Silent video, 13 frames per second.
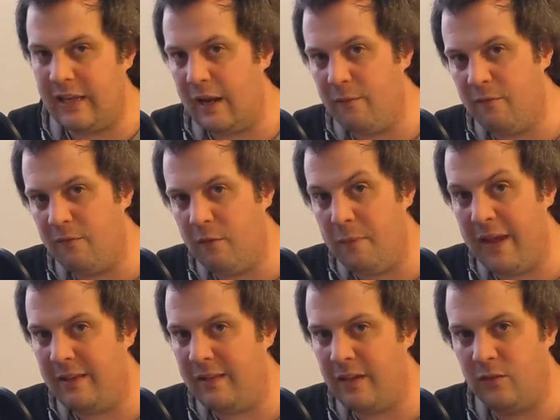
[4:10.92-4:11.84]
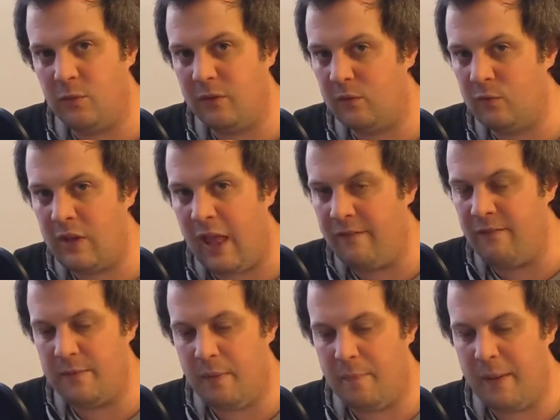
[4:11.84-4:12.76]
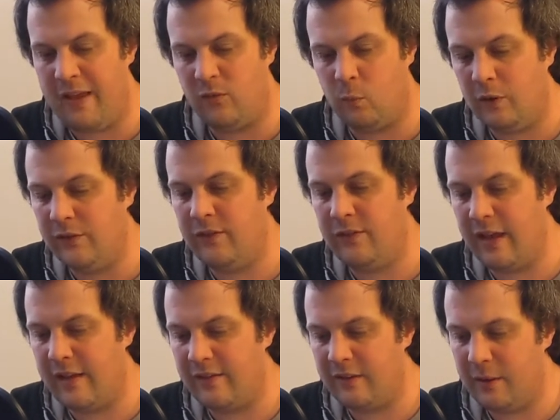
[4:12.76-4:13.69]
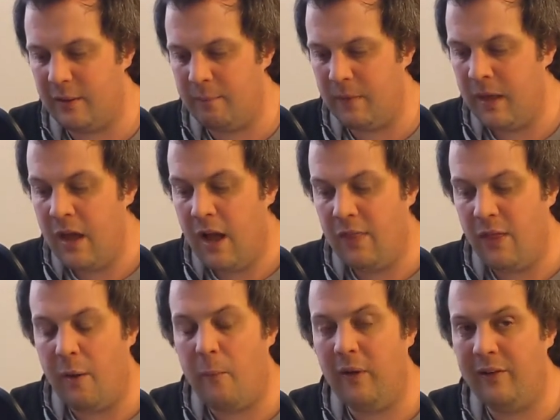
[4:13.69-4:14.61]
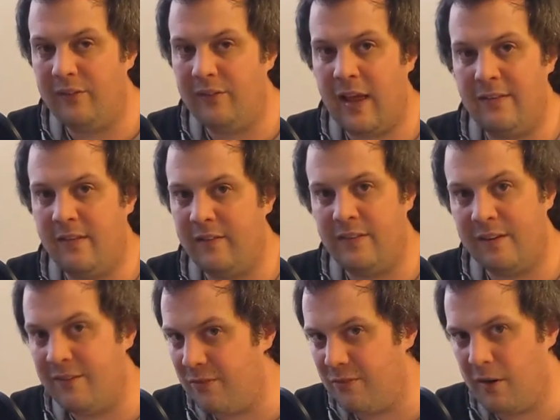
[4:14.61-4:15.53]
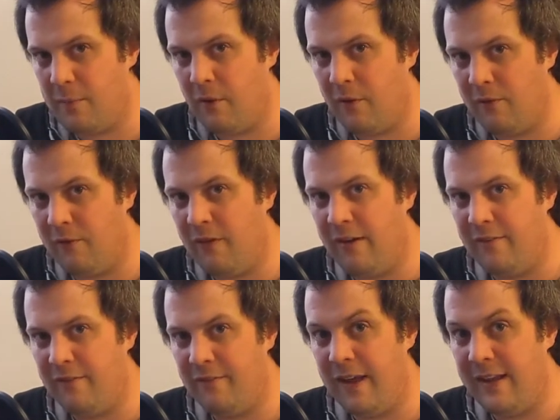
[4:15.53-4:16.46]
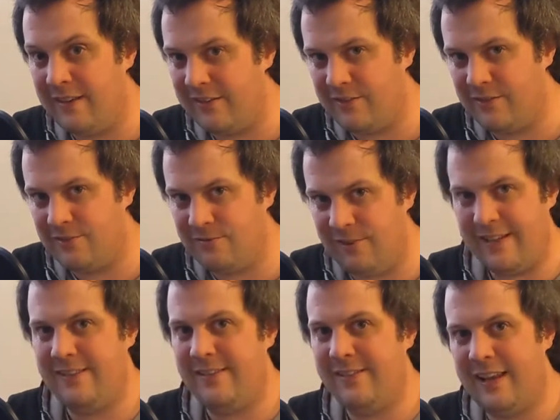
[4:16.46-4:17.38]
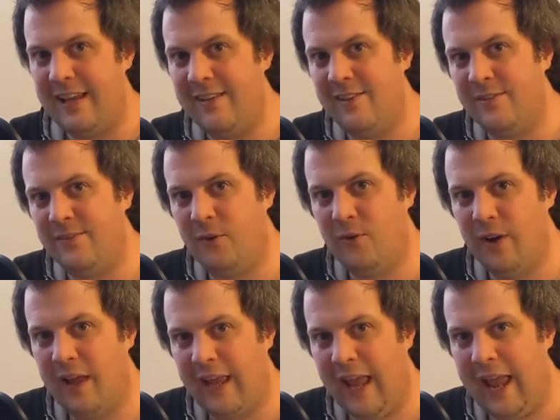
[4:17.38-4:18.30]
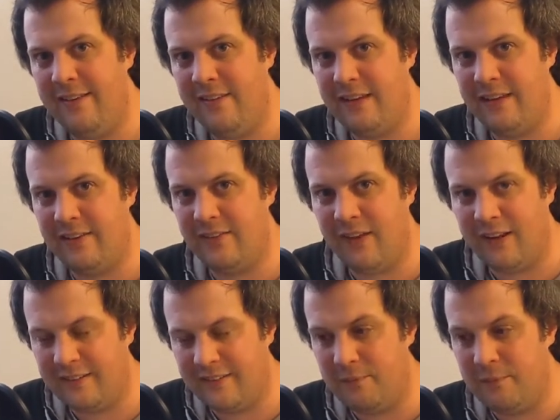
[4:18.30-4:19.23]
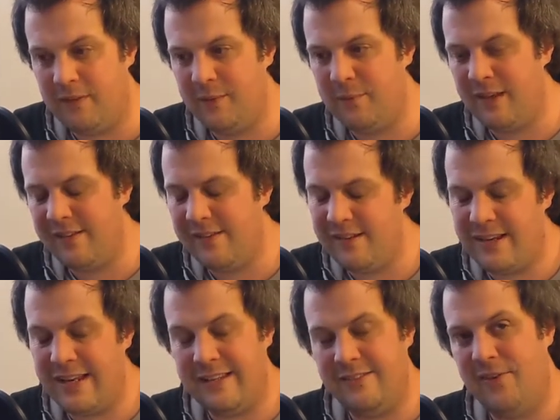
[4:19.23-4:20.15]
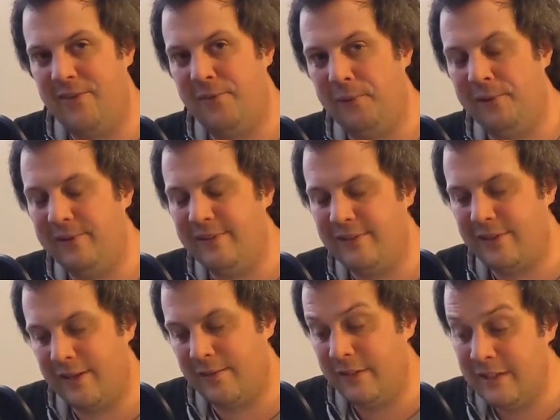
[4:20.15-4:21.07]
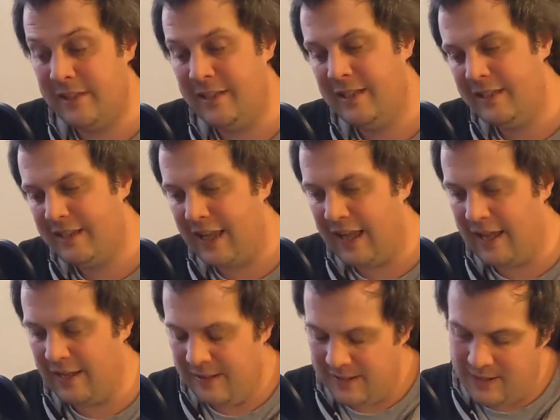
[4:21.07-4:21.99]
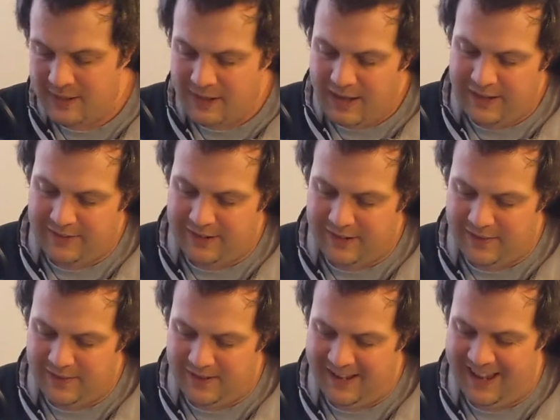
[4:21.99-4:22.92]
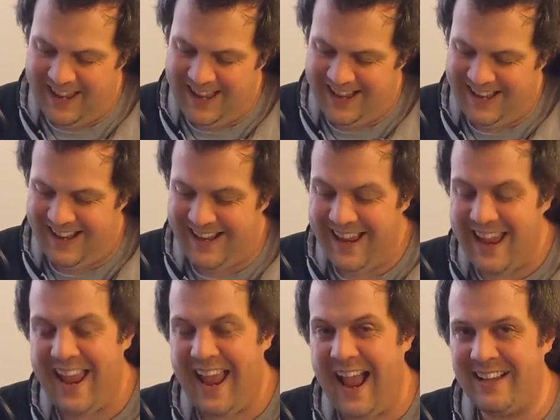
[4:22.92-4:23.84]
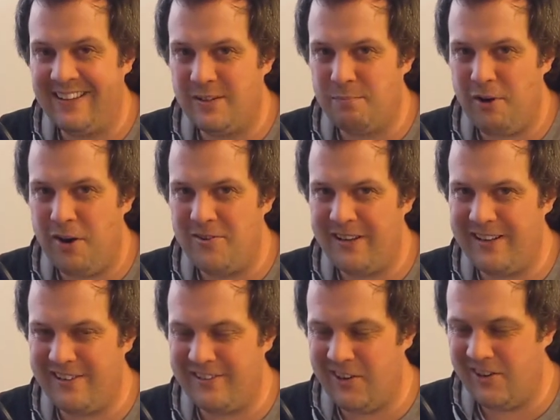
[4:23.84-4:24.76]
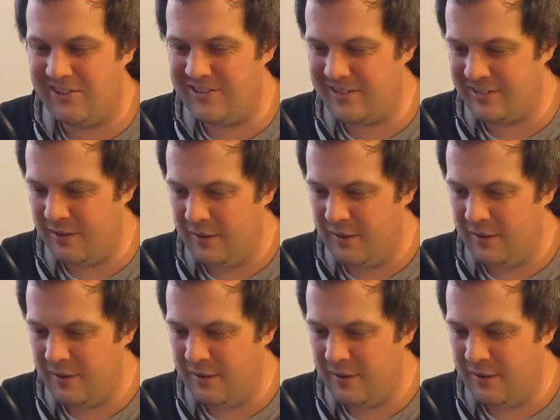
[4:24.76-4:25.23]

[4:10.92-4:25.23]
for me this was definitely my best woods disc, though I will say that the 3.5 fade, as great as it is for ending its flight, sometimes ended it into the woods. So yeah, it's it has its pros and its cons.